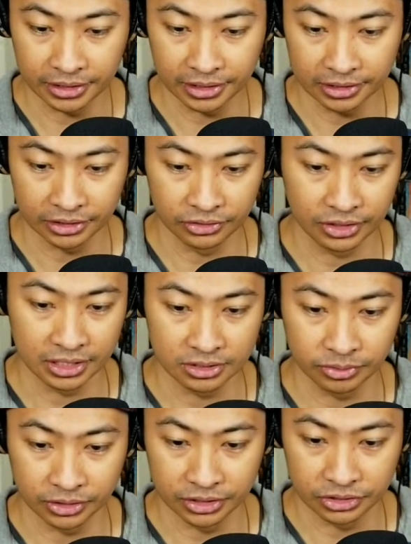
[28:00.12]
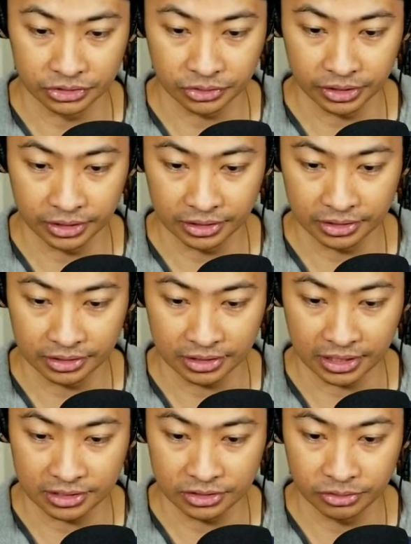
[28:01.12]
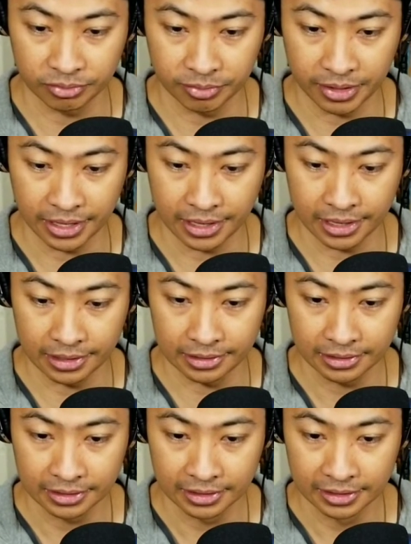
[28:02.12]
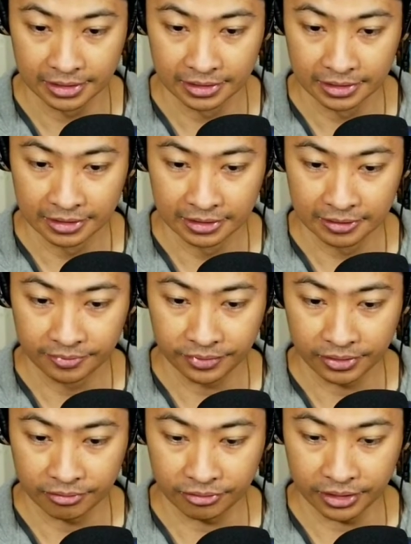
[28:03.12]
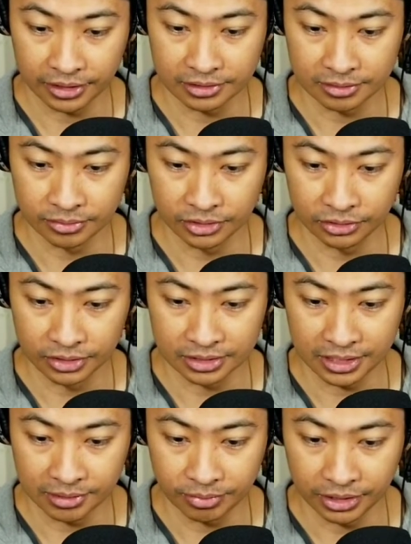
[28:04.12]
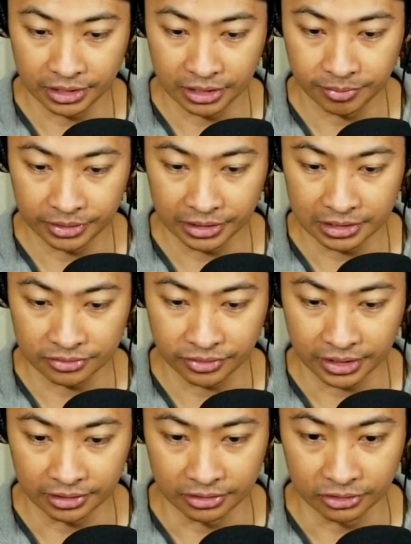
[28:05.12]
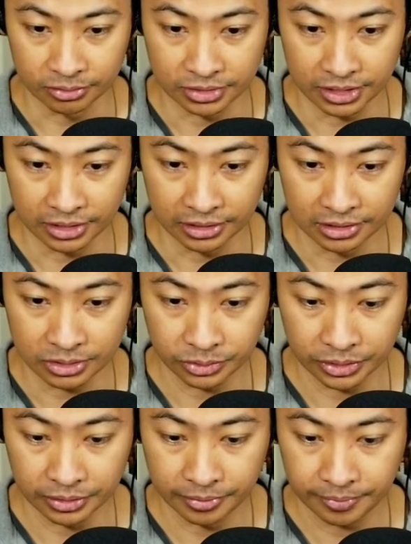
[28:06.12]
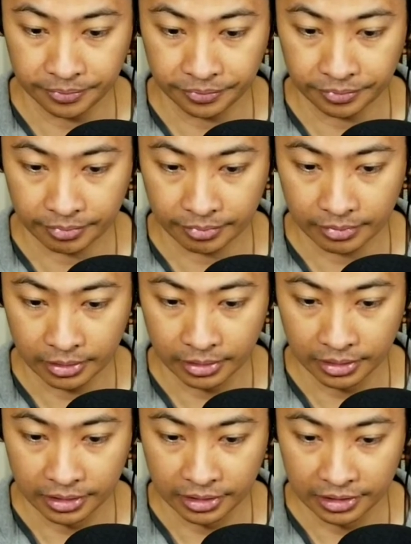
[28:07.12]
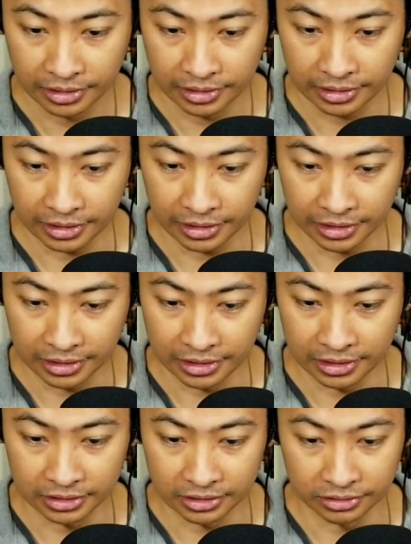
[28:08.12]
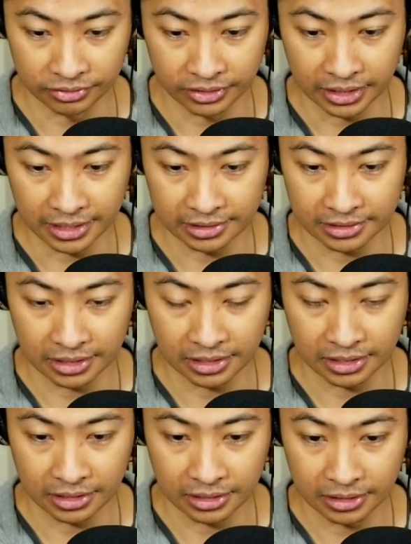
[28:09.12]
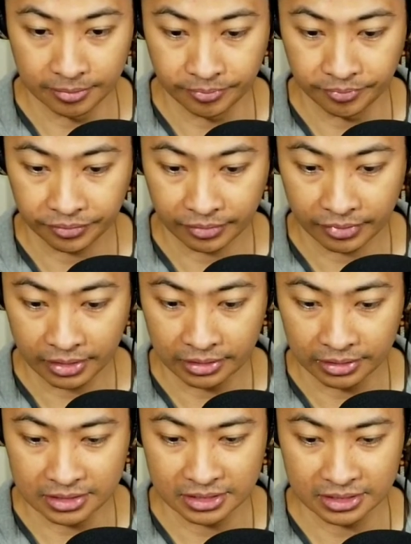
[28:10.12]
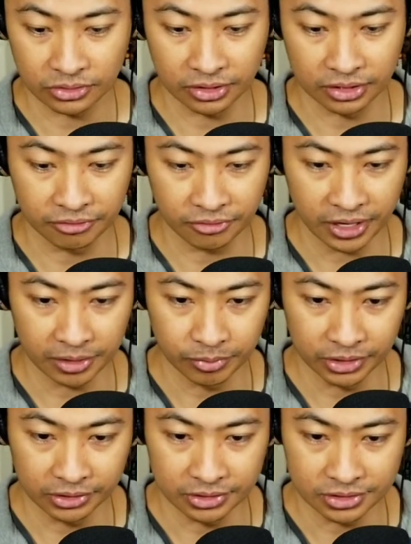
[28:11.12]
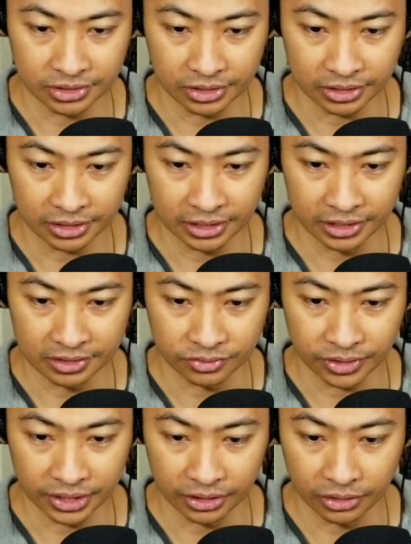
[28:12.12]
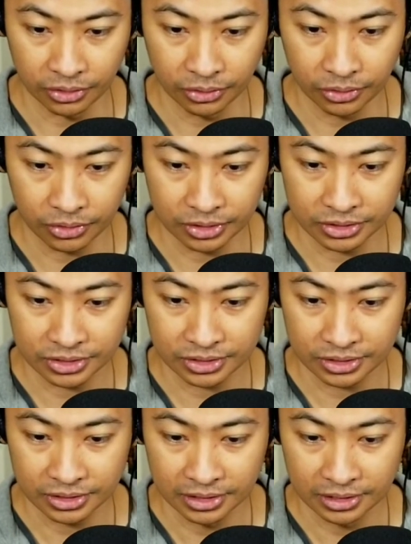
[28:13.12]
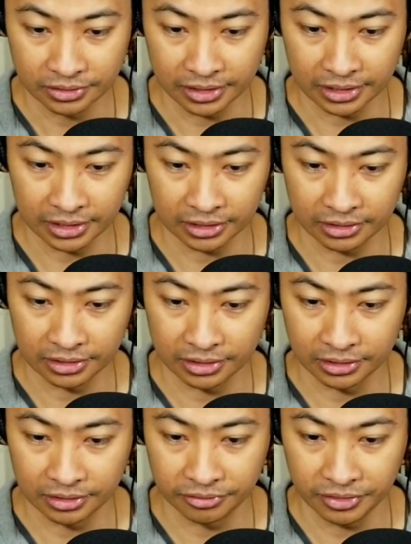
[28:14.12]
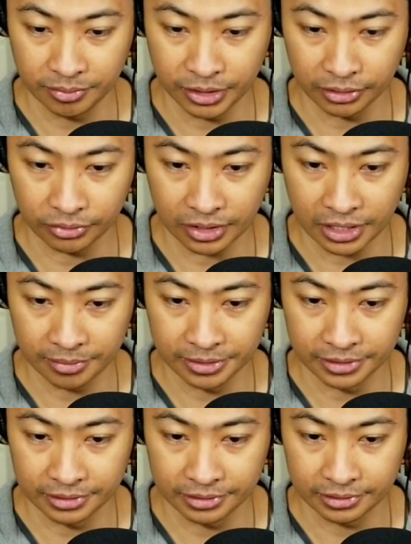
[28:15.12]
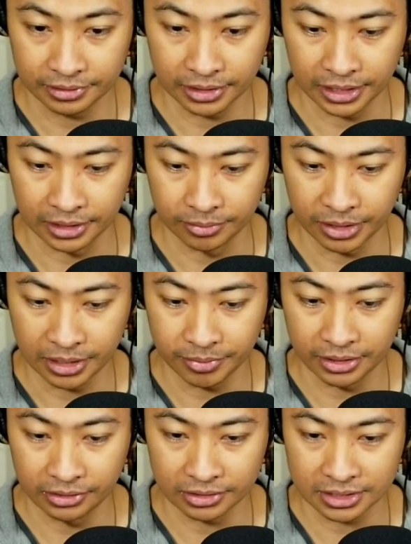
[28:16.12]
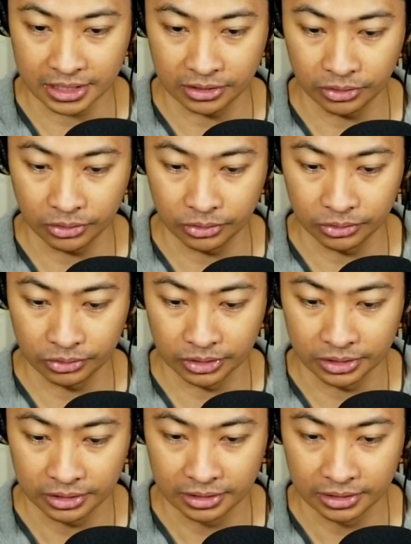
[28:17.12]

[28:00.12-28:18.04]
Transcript: I think you guys will enjoy it. He got Superman fighting some dude. He's getting beat up. I think he's fighting Doomsday in this one. And you've got, um, this is sort of the Frank Miller's Dark Knight. He's riding a horse. You got like the, the female Robin. And Batman looks kind of old.